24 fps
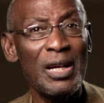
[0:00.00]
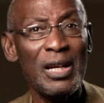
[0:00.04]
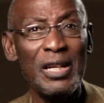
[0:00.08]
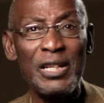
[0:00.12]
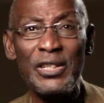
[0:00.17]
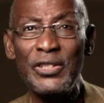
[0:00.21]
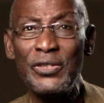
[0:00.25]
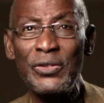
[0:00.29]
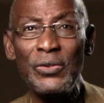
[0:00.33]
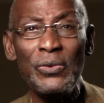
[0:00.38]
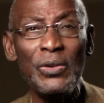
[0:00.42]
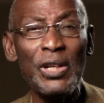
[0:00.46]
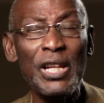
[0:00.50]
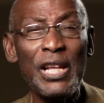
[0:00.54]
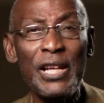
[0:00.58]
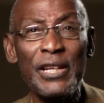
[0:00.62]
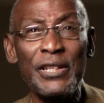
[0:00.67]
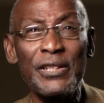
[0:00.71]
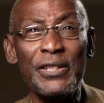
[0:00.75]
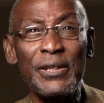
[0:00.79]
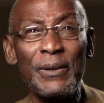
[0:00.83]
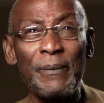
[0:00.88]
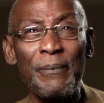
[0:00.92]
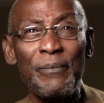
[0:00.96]
It's too late.
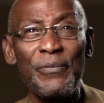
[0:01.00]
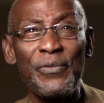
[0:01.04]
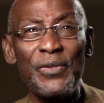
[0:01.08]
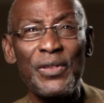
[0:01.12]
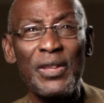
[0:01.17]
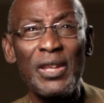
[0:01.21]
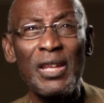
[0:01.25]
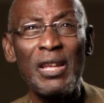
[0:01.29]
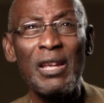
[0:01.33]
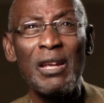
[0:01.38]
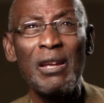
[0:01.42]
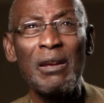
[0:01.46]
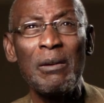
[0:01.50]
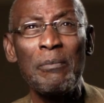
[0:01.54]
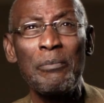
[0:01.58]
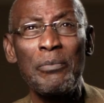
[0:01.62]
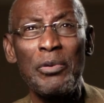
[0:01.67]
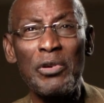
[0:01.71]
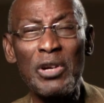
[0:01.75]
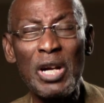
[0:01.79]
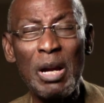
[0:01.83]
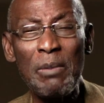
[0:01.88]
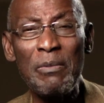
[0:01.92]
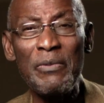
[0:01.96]

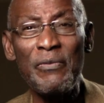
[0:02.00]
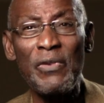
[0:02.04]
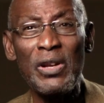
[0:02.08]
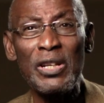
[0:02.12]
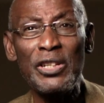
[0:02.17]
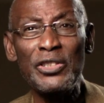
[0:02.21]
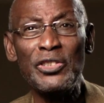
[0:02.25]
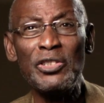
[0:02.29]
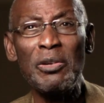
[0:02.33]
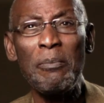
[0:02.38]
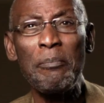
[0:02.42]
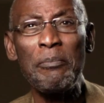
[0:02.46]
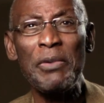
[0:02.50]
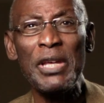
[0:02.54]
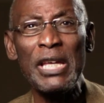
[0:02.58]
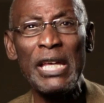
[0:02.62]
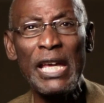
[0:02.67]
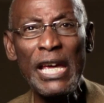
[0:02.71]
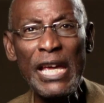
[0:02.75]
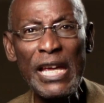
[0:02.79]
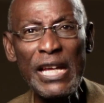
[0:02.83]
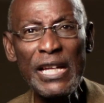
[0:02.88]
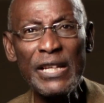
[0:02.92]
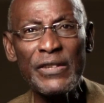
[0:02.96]
Program evaluation
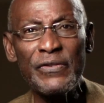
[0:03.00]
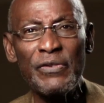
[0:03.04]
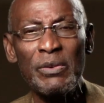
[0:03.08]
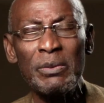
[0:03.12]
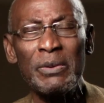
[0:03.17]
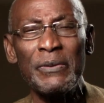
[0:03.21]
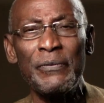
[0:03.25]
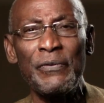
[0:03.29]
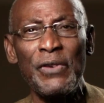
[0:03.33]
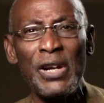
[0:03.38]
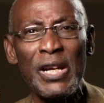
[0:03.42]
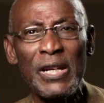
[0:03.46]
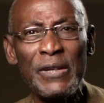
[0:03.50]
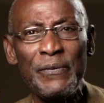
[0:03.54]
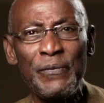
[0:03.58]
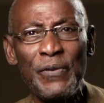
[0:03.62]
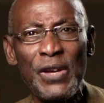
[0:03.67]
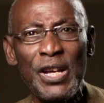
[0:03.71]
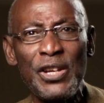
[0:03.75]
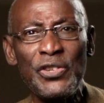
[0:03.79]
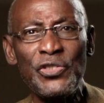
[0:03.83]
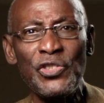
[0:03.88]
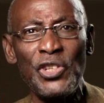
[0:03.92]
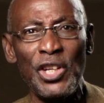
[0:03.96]
begins from the very
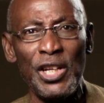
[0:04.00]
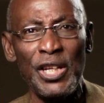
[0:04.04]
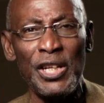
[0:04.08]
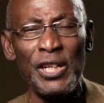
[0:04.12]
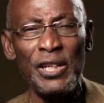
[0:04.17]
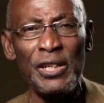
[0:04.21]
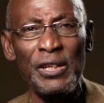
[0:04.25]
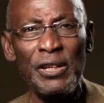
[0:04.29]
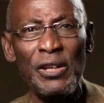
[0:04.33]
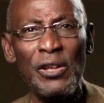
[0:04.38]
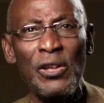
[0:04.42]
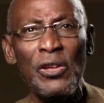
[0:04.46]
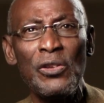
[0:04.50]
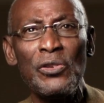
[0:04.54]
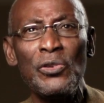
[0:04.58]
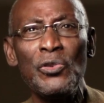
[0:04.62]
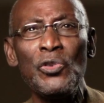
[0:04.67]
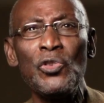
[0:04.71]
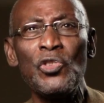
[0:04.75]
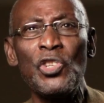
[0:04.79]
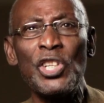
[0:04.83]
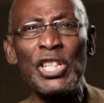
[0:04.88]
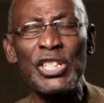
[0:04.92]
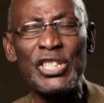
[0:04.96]
first day
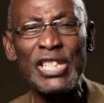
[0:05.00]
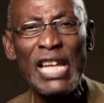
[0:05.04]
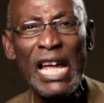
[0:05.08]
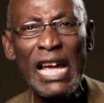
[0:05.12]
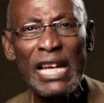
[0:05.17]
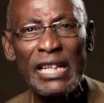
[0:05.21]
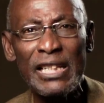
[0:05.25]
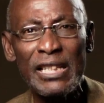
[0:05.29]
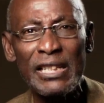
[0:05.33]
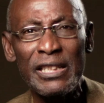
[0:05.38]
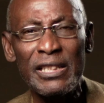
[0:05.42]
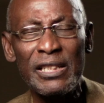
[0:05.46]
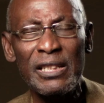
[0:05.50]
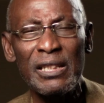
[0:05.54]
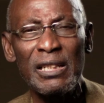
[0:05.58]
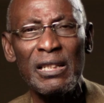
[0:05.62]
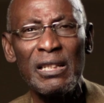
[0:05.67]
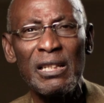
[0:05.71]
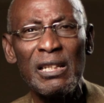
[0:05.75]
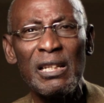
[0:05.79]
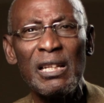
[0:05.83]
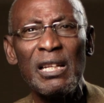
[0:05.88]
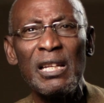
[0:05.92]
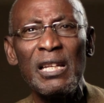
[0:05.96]
you design it.
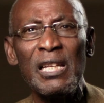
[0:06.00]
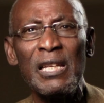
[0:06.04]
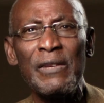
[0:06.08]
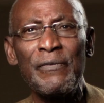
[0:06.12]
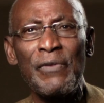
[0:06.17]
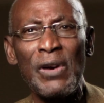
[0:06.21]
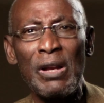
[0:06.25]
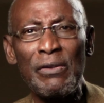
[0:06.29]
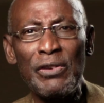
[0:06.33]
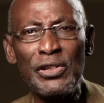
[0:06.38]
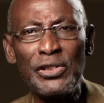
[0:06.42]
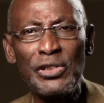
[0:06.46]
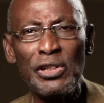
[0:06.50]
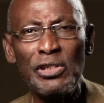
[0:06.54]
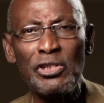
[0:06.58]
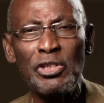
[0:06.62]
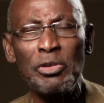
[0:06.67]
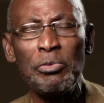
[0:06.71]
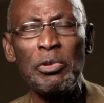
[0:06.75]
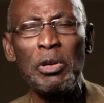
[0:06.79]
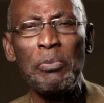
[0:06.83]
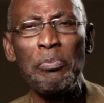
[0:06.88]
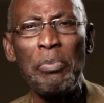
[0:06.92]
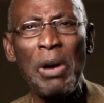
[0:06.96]
Evaluation
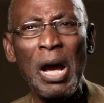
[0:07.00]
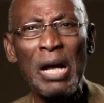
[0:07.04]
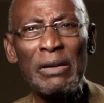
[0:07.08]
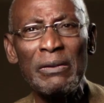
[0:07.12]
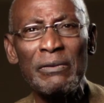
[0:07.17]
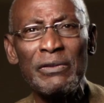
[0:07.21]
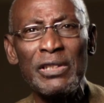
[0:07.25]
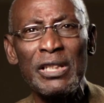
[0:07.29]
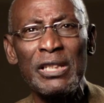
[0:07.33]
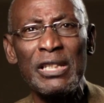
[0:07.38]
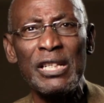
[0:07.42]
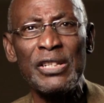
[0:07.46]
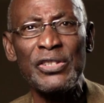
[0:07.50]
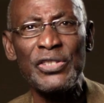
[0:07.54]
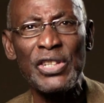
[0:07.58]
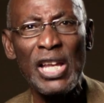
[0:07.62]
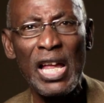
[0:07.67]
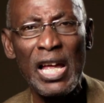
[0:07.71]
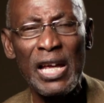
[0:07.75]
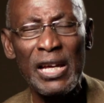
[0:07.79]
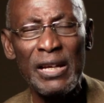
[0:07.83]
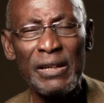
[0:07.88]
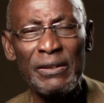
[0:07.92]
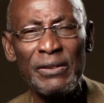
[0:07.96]
should be part of the
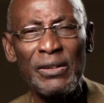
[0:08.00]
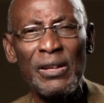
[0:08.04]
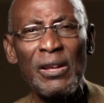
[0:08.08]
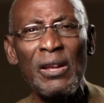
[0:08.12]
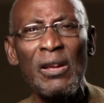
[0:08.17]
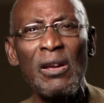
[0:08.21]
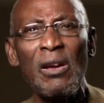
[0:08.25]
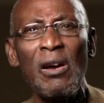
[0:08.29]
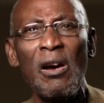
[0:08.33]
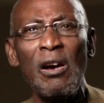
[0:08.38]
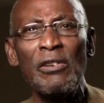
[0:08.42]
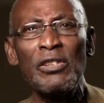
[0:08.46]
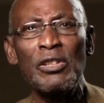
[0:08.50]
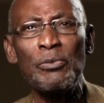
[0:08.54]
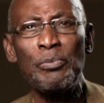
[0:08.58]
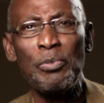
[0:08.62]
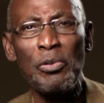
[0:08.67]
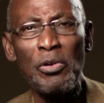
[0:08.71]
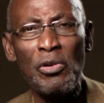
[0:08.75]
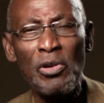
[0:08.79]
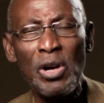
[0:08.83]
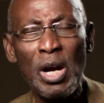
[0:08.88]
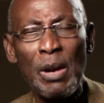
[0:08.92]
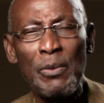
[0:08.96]
design of the
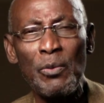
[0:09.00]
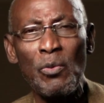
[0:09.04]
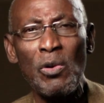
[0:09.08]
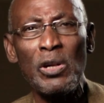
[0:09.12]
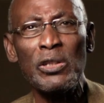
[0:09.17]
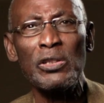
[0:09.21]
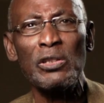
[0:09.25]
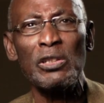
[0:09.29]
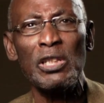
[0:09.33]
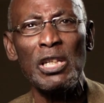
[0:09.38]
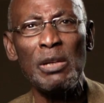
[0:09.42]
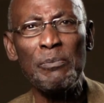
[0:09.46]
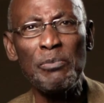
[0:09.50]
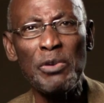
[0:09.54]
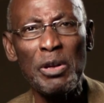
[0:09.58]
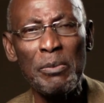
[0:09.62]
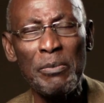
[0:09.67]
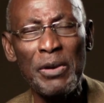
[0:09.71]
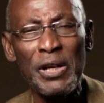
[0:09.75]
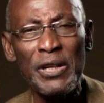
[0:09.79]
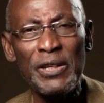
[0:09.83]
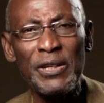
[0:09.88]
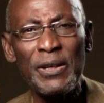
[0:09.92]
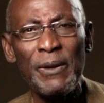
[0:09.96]
program you want to
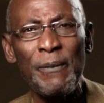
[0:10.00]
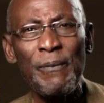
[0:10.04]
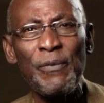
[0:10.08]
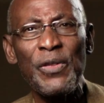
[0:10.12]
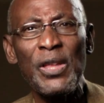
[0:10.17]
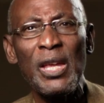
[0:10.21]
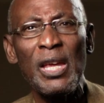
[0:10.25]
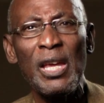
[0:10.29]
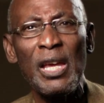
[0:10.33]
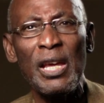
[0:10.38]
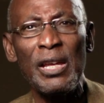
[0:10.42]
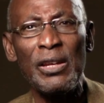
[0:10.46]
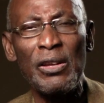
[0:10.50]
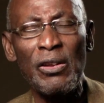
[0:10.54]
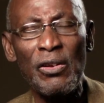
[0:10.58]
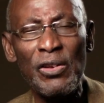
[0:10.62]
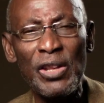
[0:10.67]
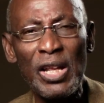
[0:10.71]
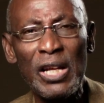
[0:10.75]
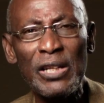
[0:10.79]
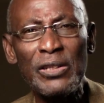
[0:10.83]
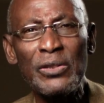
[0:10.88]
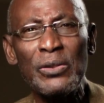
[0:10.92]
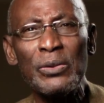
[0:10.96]
implement in
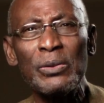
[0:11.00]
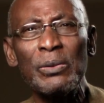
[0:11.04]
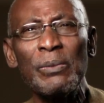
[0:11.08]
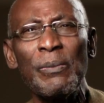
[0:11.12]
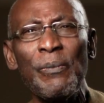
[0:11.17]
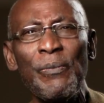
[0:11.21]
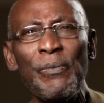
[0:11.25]
order to